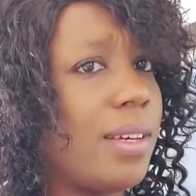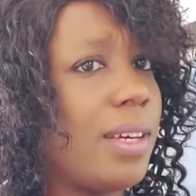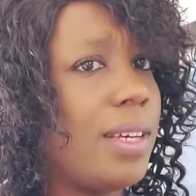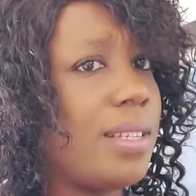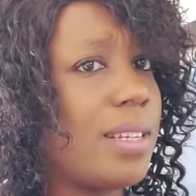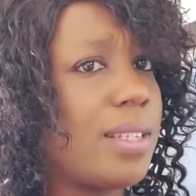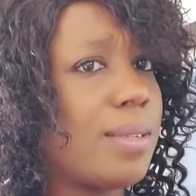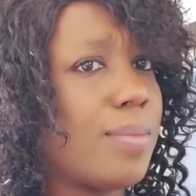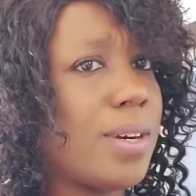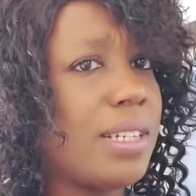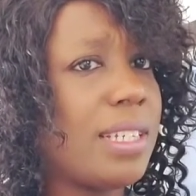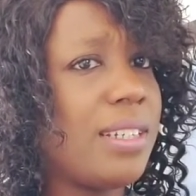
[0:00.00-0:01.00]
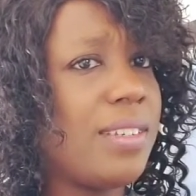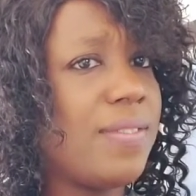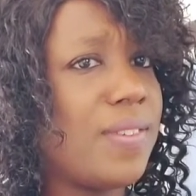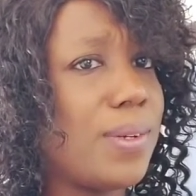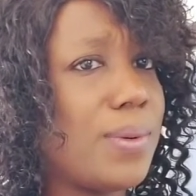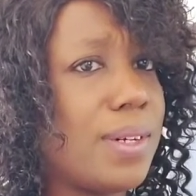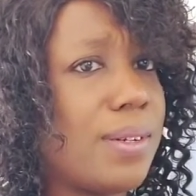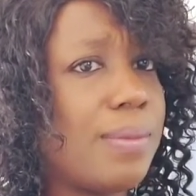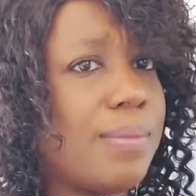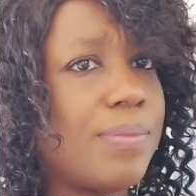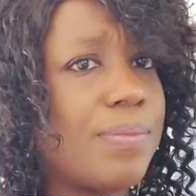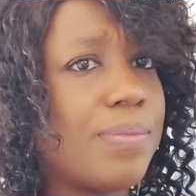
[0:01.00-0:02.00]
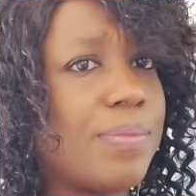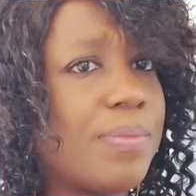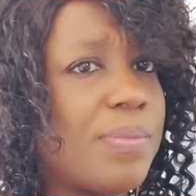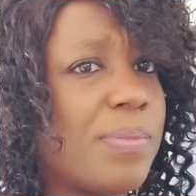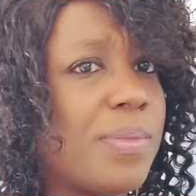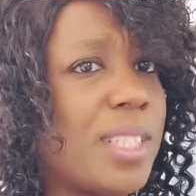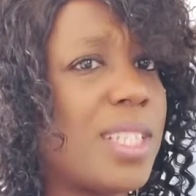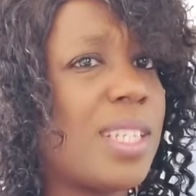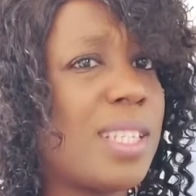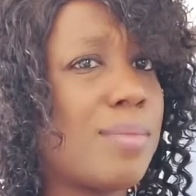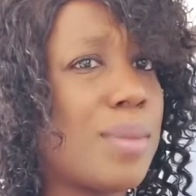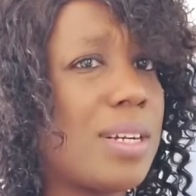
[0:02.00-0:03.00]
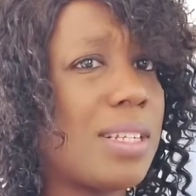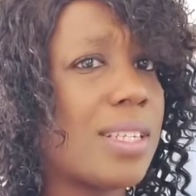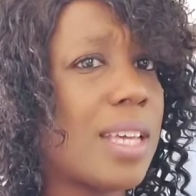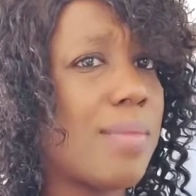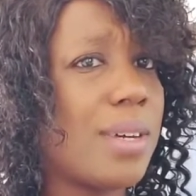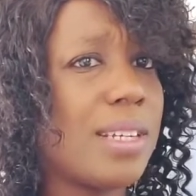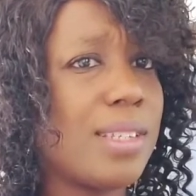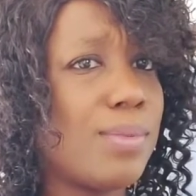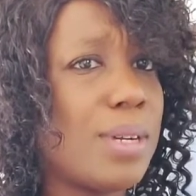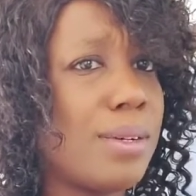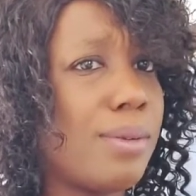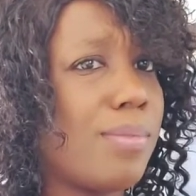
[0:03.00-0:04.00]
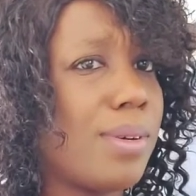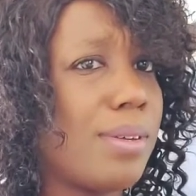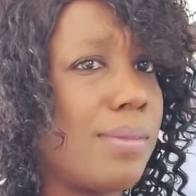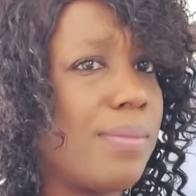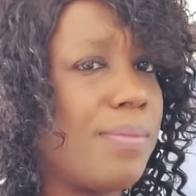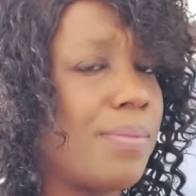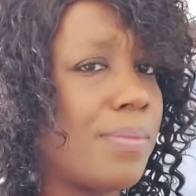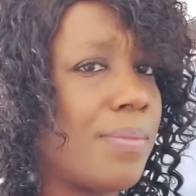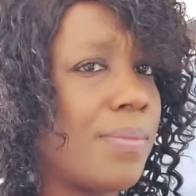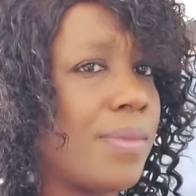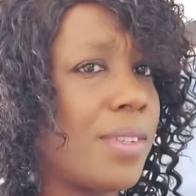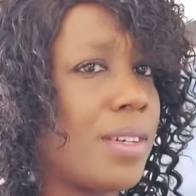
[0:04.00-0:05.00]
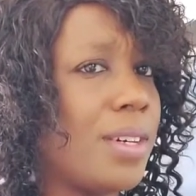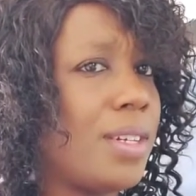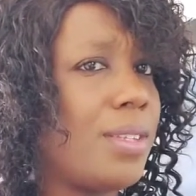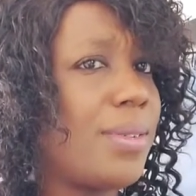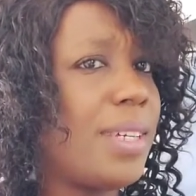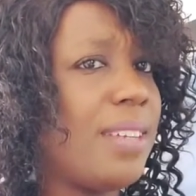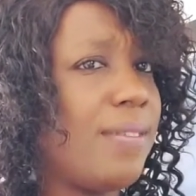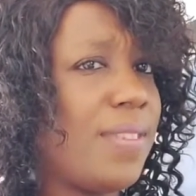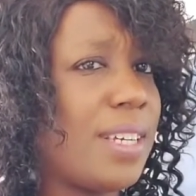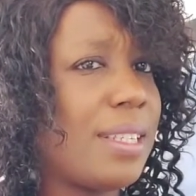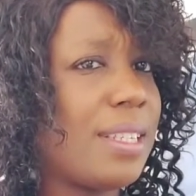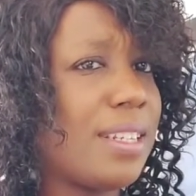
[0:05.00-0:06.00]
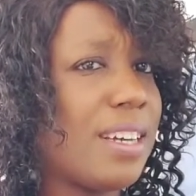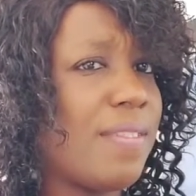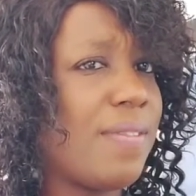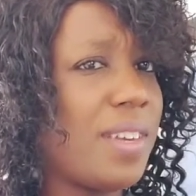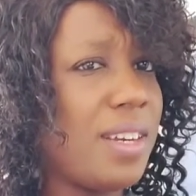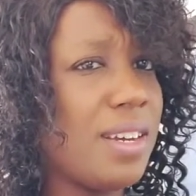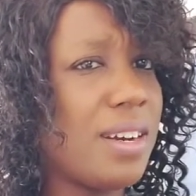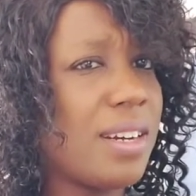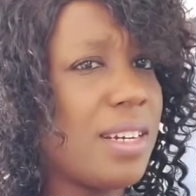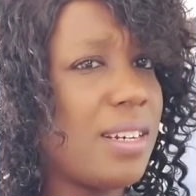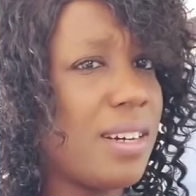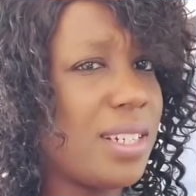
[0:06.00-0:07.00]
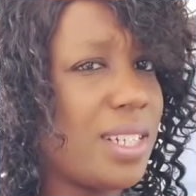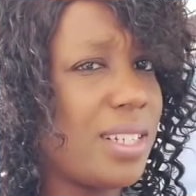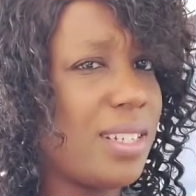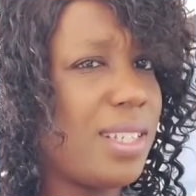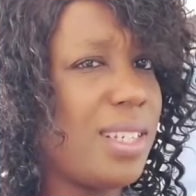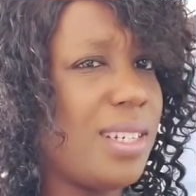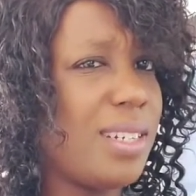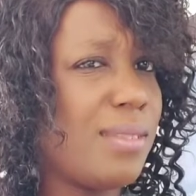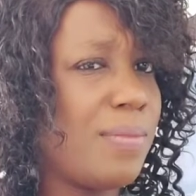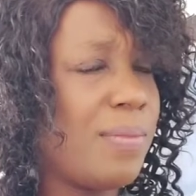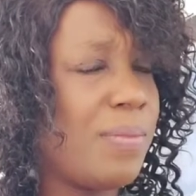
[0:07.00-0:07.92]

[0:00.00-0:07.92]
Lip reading: is a smart individual. Is a smart scammer this fellow upon to invest in a vineyard in Argentina.